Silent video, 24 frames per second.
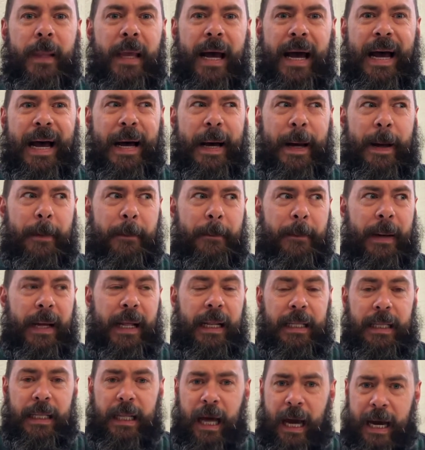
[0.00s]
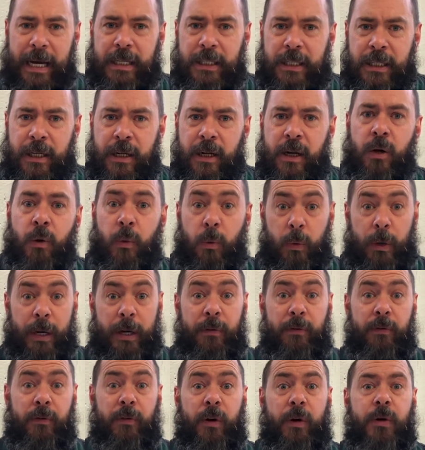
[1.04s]
light
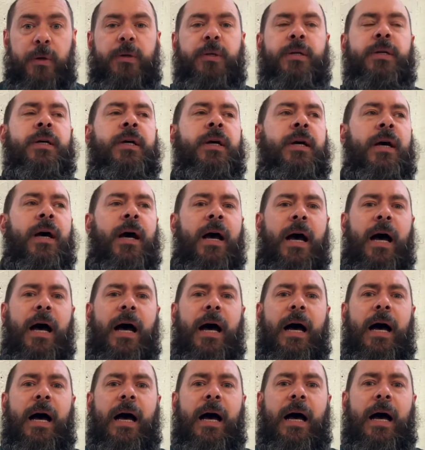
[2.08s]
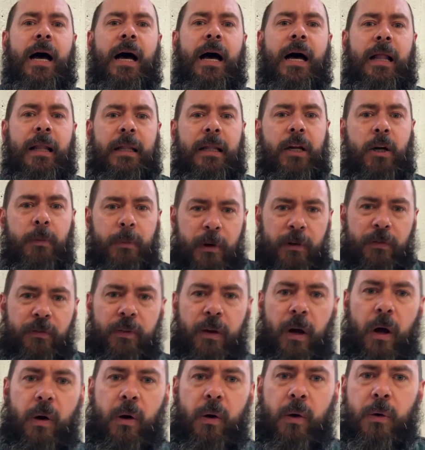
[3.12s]
red fruit, a little bit of
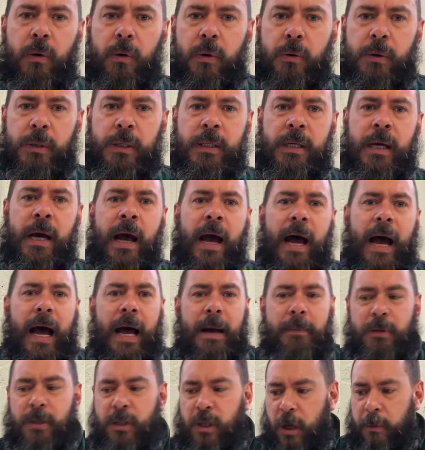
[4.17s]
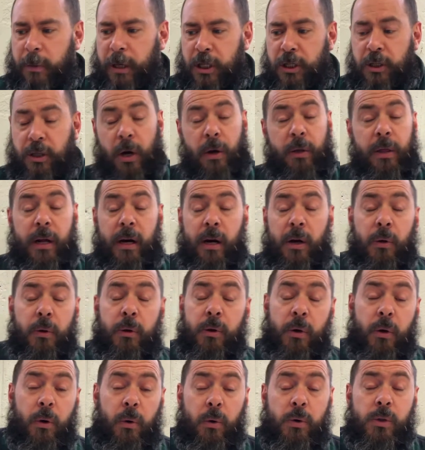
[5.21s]
florals, so much so that
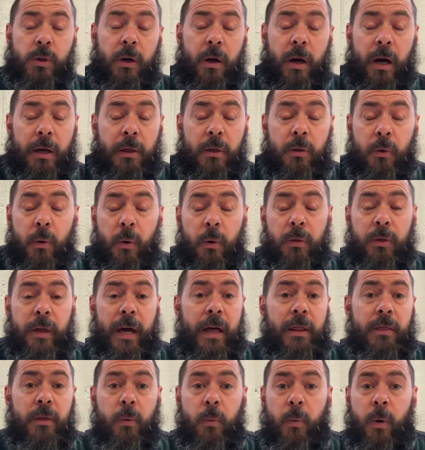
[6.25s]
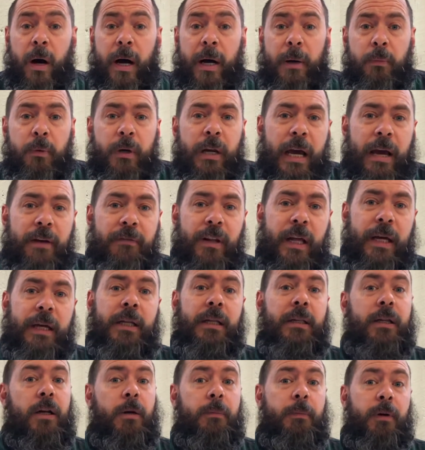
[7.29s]
I thought that the wine would have like
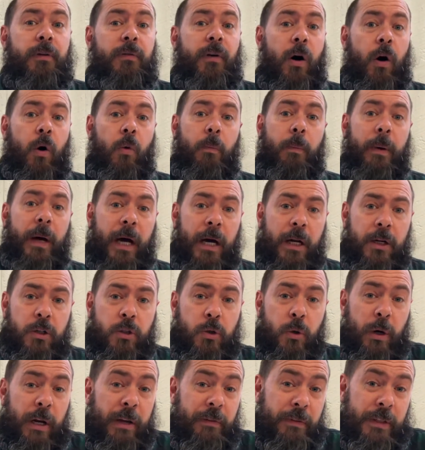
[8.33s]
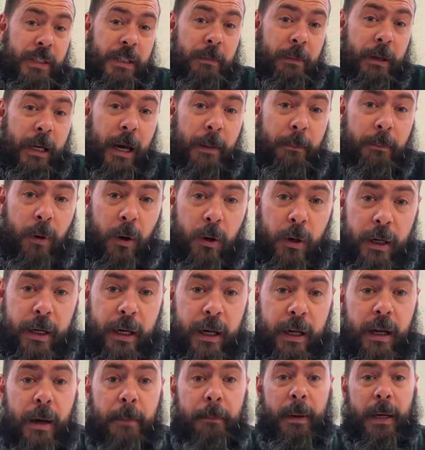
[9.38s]
a little bit of whole bunch or even some carbonic
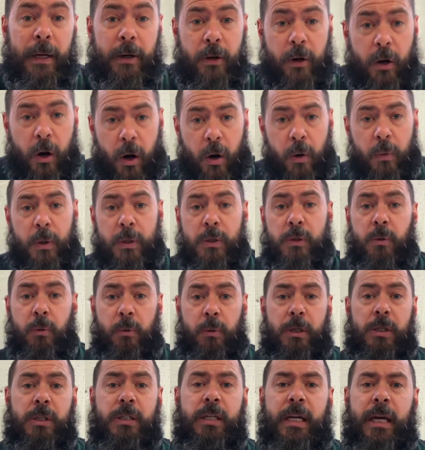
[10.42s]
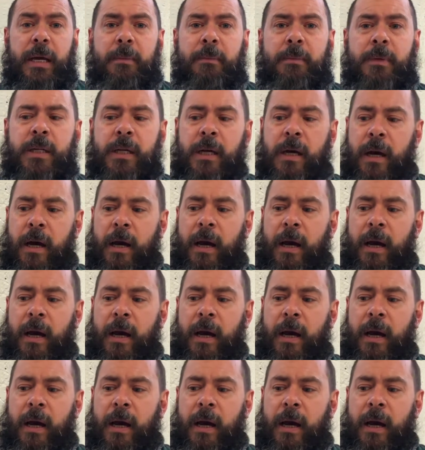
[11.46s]
in it, but no, it's all destemmed.